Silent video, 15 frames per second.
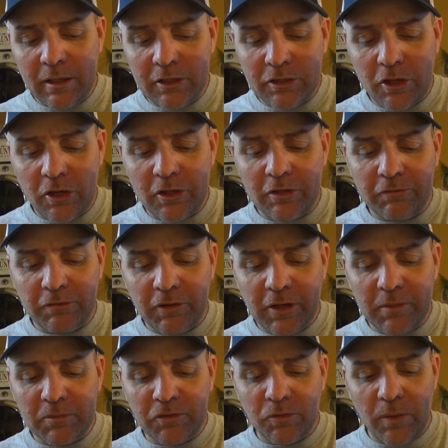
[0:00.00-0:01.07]
target
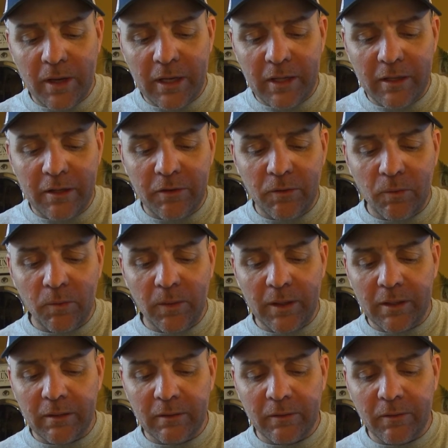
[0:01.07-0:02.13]
frame swaying in the
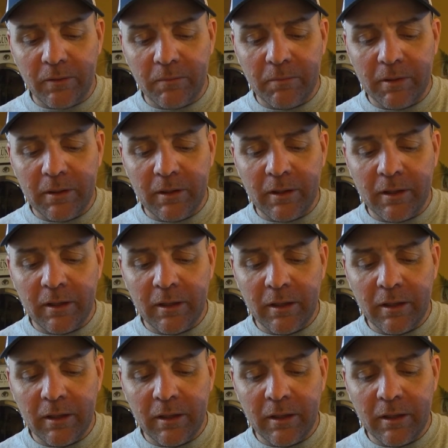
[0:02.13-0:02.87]
wind a little bit